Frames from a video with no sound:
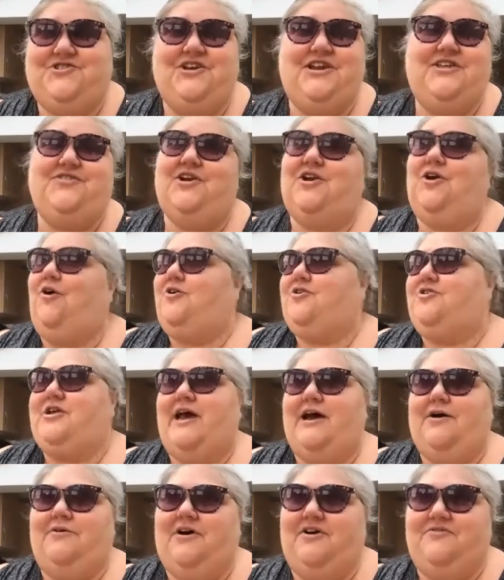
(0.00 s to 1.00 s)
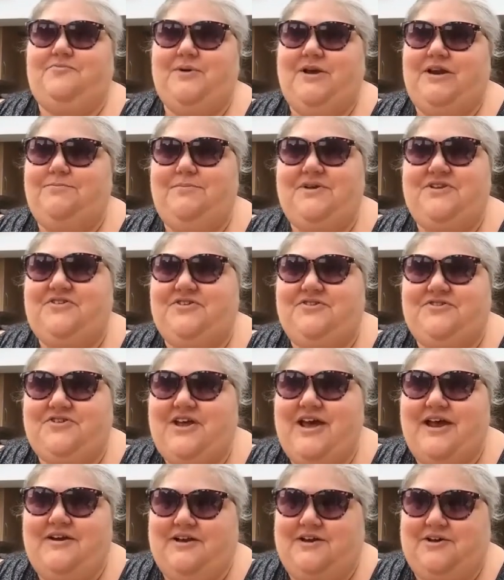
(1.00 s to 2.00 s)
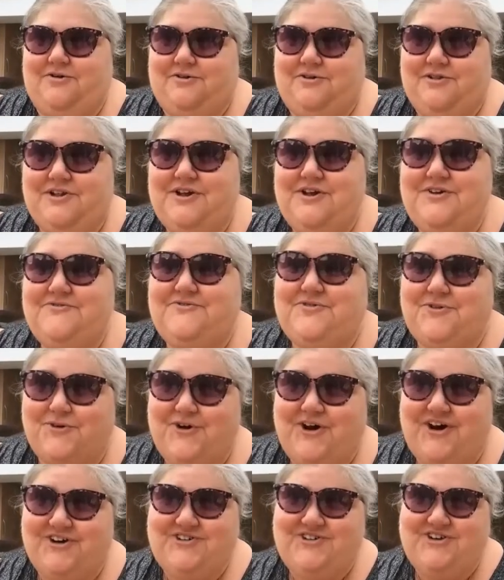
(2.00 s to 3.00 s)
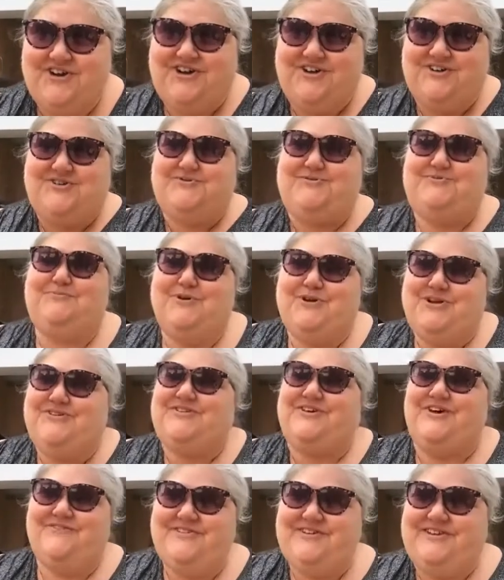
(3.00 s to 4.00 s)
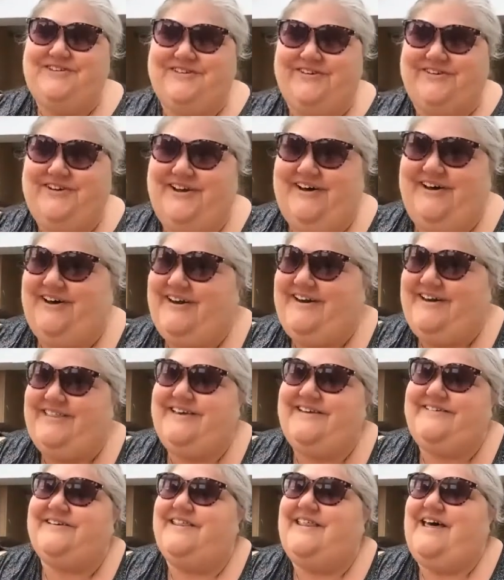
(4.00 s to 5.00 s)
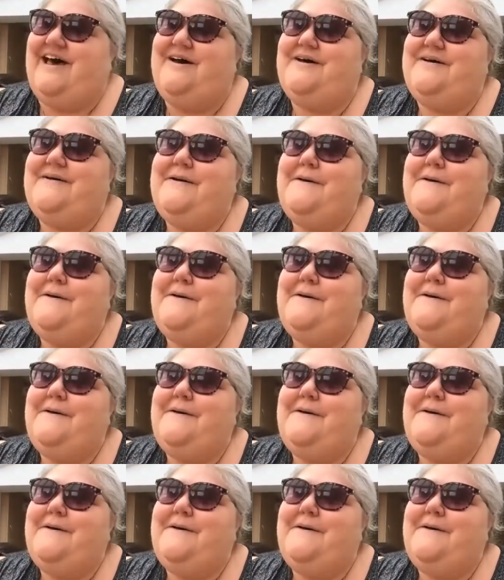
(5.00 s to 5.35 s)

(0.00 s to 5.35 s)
And in the lockdown, I've been Mrs. Technical for our church, putting services online and things like that.